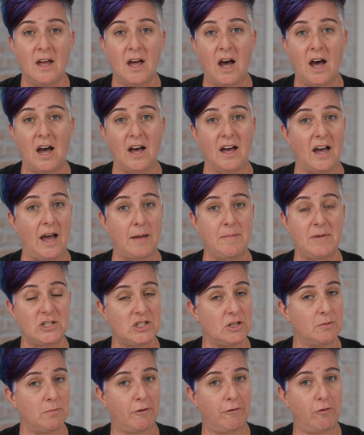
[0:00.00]
I
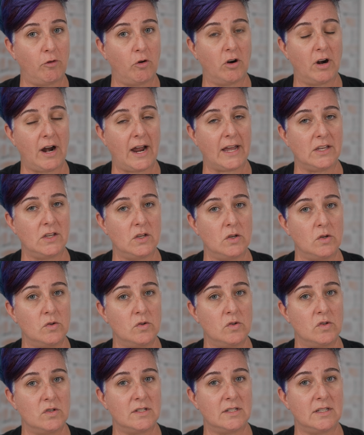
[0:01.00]
mentioned before, I
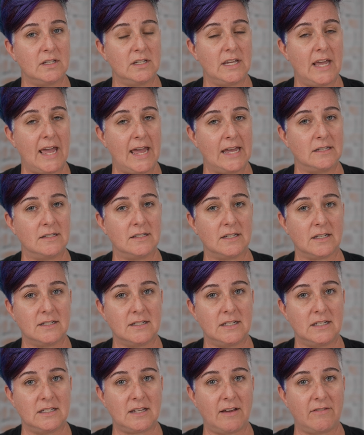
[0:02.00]
use the
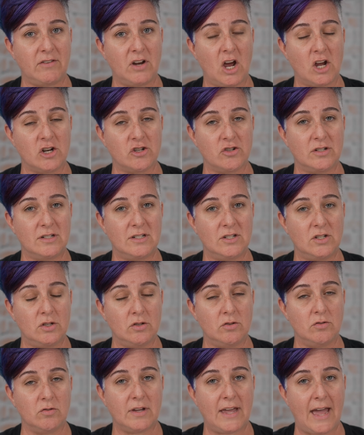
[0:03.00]
A6700
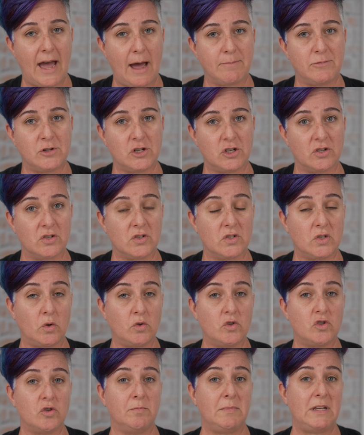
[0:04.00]
to capture
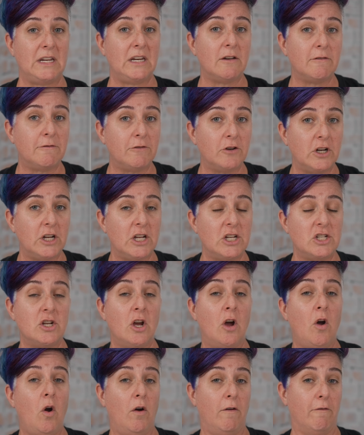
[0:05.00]
social media footage,
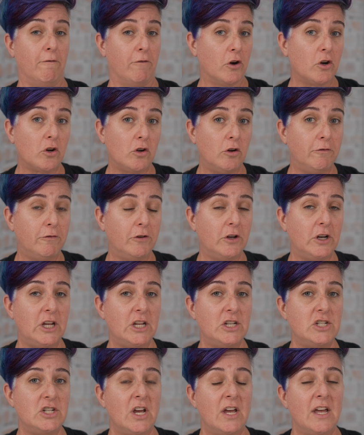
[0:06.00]
vertical
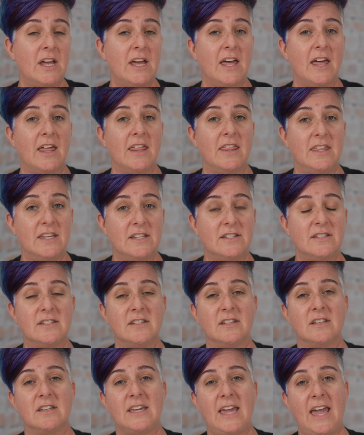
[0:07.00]
footage. This
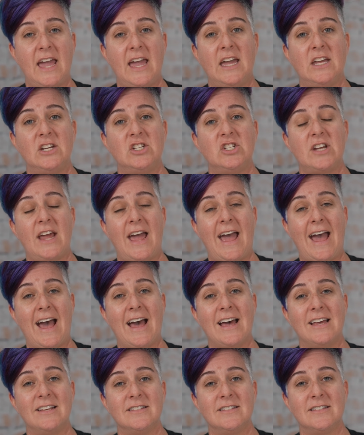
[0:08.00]
cage
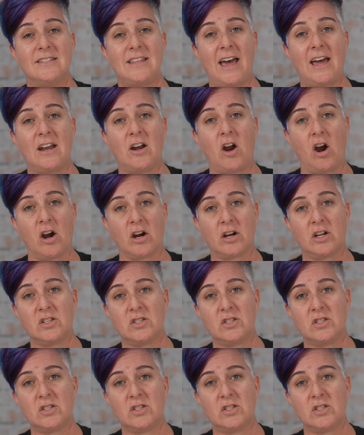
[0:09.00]
has that Arca